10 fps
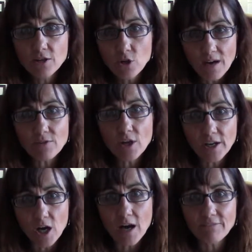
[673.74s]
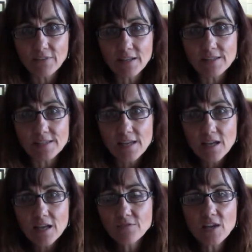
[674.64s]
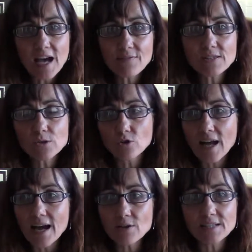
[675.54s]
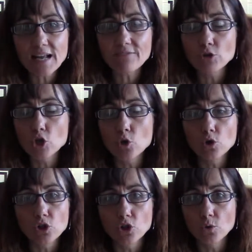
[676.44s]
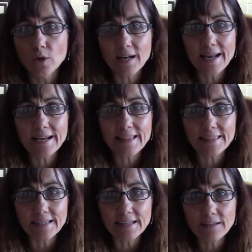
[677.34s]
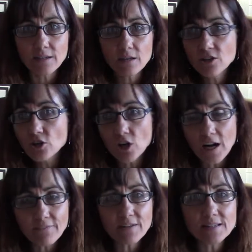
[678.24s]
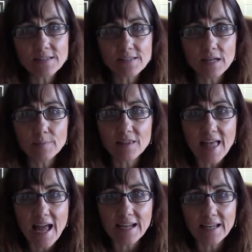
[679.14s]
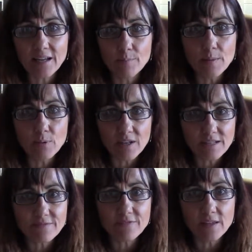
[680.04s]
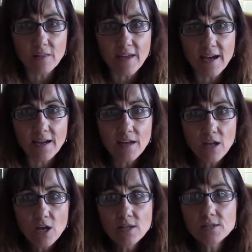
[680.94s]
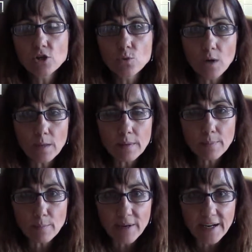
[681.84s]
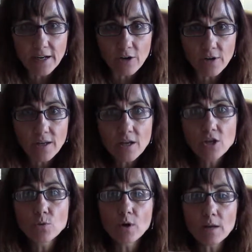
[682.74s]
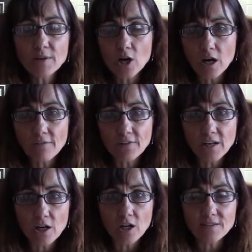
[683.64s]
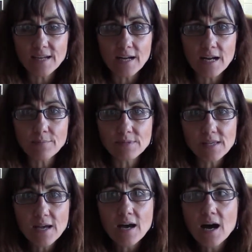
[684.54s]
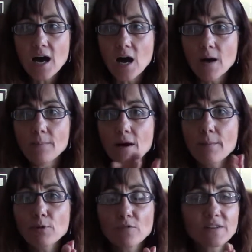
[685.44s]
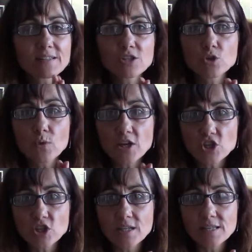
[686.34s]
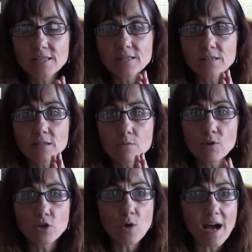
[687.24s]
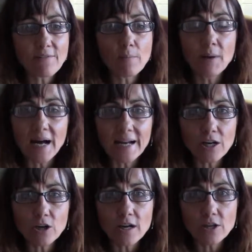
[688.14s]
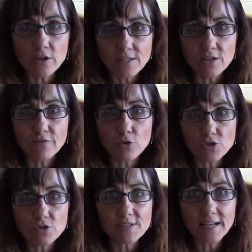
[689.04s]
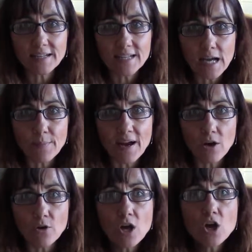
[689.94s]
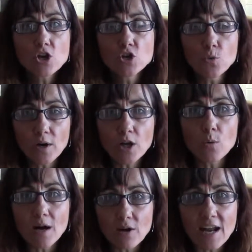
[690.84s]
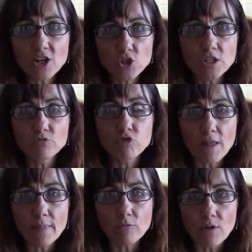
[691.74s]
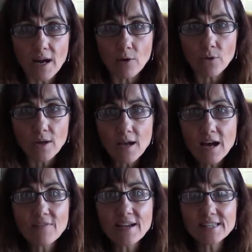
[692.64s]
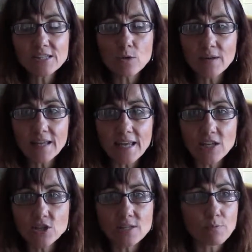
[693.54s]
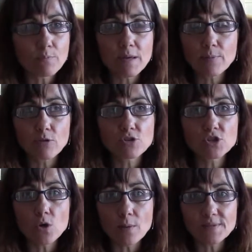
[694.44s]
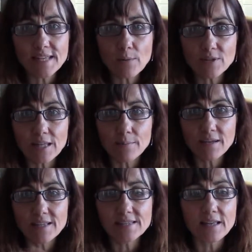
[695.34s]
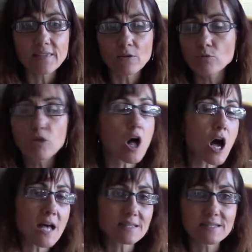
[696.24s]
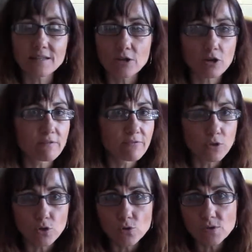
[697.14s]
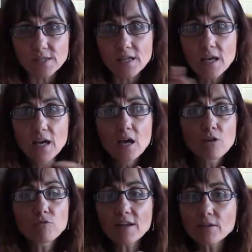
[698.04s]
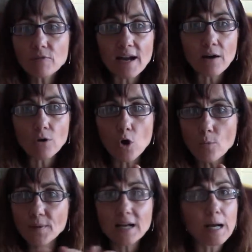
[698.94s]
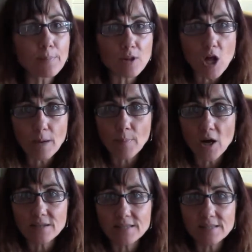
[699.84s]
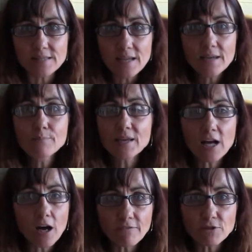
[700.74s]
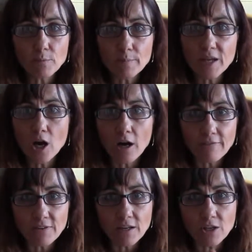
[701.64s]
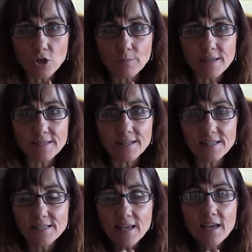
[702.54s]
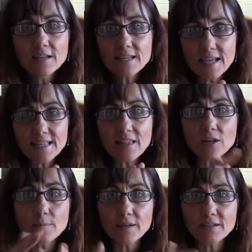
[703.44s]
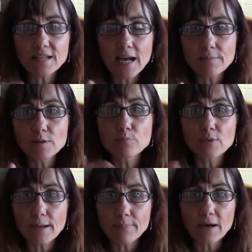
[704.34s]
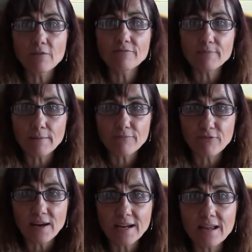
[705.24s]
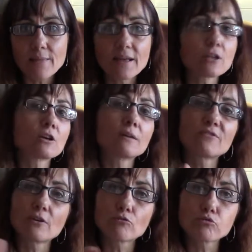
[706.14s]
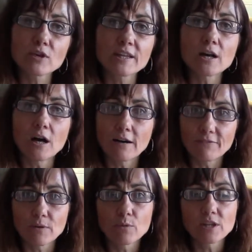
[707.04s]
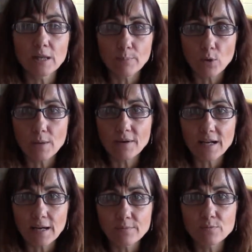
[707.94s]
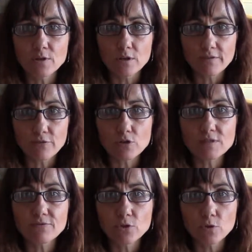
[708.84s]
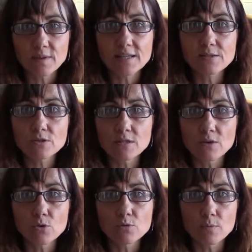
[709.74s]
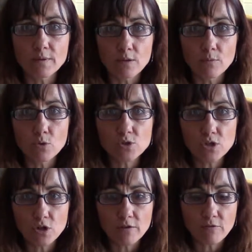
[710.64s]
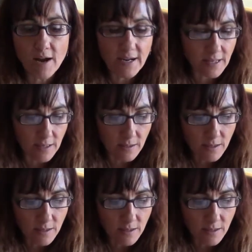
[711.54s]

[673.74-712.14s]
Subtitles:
you have a lot of confidence. If you haven't sold a house and have no clue on anything, your confidence is going to be lacking, and people can feel that. So you want to be prepared, you want to be confident at all times. A perfect situation is when you have a buyer and it's your first or second time out, you want to go out and actually run the route. I've had so many agents when people are so upset with them because they're lost and they're confused. Run the route, open a couple lock boxes, be comfortable, be confident in your business. Take that little bit of time to prep up front, and then you're going to feel really confident when the appointment comes with your first few, because those will be your most nerve-wracking.